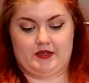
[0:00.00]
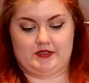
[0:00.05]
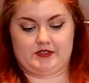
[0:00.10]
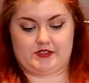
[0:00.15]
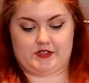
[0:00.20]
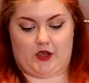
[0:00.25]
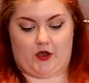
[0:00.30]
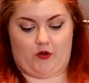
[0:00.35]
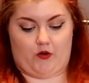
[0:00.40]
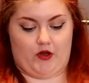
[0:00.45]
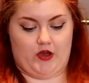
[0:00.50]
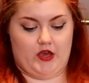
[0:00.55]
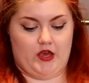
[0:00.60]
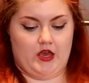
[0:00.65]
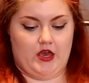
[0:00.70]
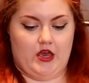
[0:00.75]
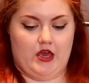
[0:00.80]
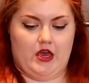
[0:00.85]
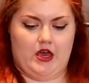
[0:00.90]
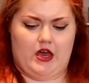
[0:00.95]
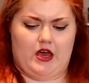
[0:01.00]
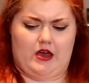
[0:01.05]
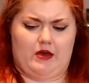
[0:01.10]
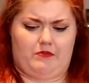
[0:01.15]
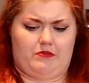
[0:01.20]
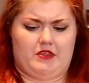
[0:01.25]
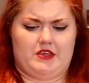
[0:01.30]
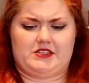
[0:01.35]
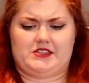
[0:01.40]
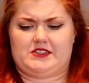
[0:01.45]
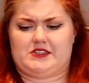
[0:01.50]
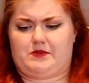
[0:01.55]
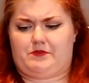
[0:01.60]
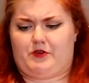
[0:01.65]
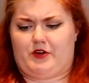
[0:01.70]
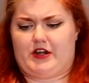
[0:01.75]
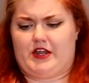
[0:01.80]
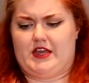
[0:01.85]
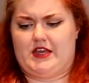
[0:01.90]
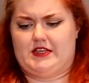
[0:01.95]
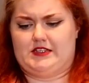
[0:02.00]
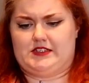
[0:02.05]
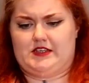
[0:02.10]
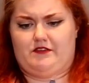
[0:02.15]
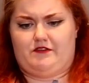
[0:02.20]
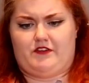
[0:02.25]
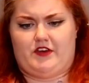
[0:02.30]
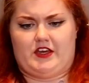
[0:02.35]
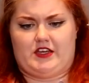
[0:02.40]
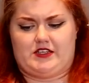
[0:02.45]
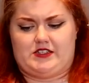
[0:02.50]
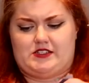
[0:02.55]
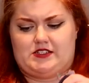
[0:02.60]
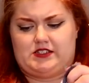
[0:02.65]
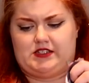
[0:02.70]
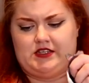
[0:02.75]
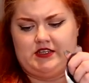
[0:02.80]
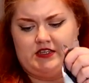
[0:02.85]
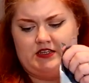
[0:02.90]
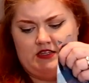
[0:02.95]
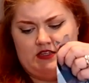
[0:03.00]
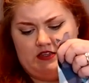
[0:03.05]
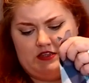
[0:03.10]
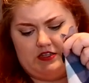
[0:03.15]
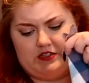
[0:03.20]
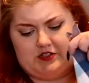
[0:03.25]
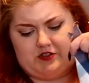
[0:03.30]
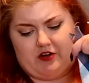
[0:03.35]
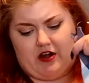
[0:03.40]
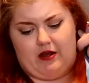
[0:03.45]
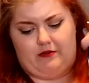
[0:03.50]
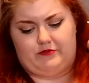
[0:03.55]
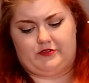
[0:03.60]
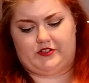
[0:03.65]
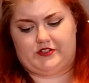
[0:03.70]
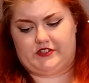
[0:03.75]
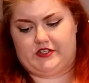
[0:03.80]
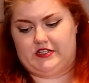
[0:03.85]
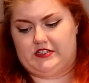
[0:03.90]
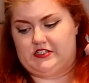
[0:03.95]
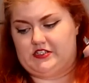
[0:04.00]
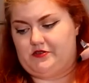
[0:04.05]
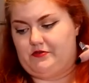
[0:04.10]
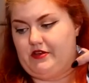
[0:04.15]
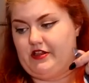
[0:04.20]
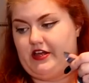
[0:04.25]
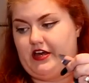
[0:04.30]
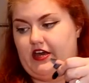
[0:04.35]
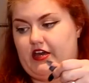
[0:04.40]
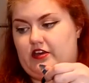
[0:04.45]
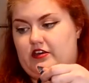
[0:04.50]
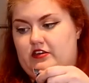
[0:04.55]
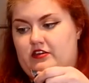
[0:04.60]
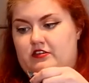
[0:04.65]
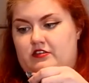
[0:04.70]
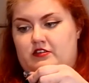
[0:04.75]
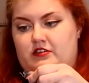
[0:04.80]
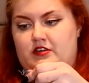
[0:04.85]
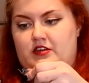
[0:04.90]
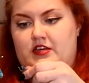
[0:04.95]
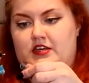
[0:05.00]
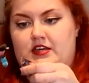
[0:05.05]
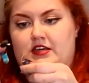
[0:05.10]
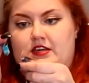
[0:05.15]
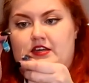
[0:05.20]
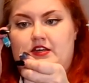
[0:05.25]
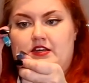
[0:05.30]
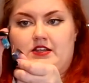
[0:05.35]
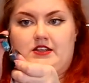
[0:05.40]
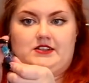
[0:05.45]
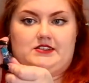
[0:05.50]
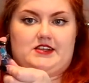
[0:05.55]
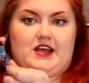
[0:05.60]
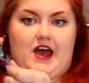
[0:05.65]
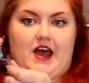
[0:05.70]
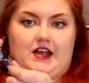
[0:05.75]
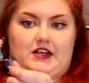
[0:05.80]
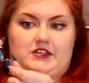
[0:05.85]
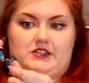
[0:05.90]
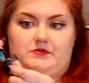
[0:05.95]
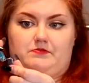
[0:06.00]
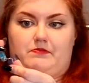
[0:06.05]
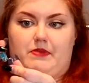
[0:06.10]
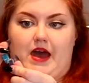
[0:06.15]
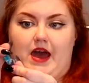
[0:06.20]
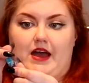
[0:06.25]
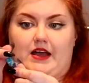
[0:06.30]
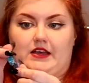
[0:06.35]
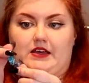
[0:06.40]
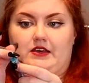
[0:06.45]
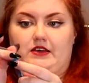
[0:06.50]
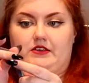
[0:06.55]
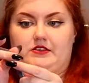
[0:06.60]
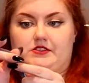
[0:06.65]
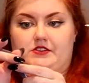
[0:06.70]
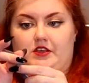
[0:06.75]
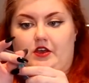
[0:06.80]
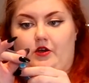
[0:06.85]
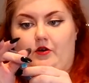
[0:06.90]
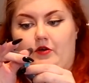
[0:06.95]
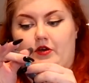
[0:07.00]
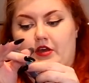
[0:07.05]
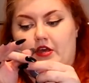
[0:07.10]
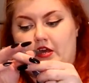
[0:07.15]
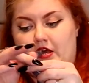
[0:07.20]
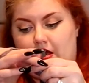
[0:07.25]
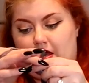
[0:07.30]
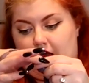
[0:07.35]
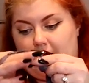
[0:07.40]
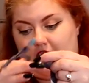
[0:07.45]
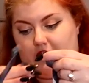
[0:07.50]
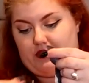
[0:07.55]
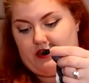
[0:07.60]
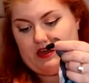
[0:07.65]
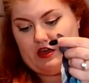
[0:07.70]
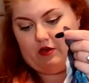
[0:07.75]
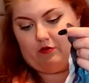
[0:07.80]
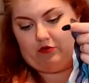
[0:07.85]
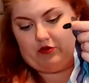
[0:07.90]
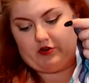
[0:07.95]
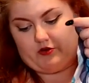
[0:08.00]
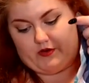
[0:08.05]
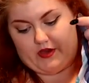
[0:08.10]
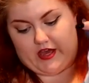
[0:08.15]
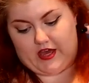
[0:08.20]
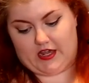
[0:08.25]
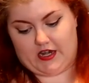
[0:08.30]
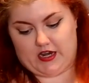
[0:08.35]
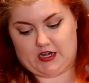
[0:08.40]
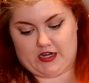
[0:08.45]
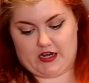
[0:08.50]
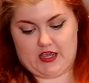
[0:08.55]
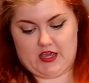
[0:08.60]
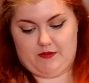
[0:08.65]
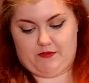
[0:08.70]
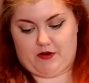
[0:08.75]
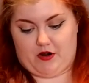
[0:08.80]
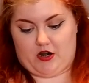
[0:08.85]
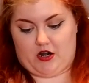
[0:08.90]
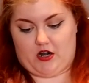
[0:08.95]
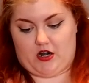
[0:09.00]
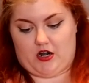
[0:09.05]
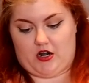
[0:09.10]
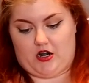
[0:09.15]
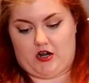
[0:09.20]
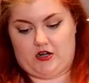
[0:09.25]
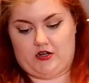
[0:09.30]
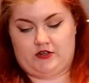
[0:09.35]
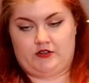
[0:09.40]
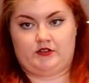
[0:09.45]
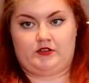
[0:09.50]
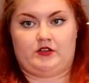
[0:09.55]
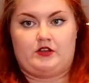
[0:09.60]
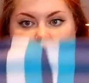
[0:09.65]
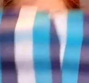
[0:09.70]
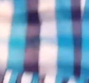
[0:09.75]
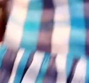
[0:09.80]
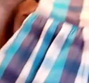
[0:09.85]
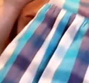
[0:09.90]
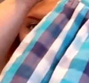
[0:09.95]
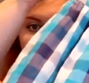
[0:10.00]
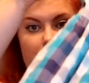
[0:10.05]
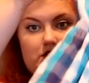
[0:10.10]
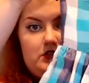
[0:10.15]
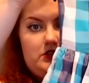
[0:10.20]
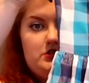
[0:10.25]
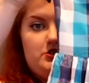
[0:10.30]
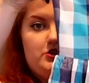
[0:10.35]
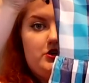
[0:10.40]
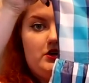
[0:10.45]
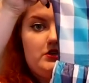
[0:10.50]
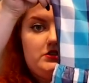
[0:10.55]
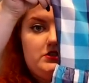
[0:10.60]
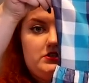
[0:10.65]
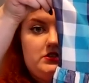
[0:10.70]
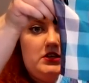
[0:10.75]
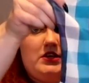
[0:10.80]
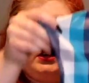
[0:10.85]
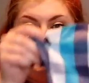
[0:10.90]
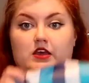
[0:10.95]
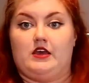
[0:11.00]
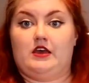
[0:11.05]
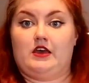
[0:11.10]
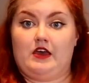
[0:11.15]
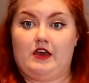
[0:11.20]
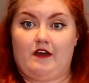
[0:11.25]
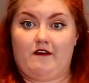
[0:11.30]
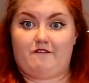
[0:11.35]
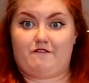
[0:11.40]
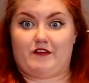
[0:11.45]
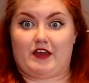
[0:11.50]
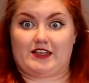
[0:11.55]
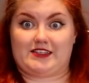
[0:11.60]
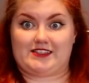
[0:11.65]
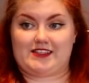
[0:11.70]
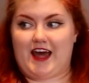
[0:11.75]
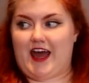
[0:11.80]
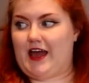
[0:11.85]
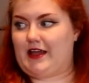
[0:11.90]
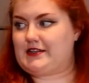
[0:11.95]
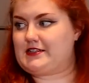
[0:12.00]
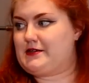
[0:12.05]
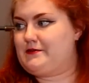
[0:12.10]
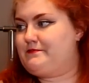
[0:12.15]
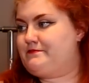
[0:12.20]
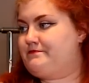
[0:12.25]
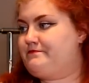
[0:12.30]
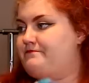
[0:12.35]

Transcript: So Um, this is a pretty easy fix. The strap just needs to be like tacked back. So I think I will go ahead and keep her and just fix that.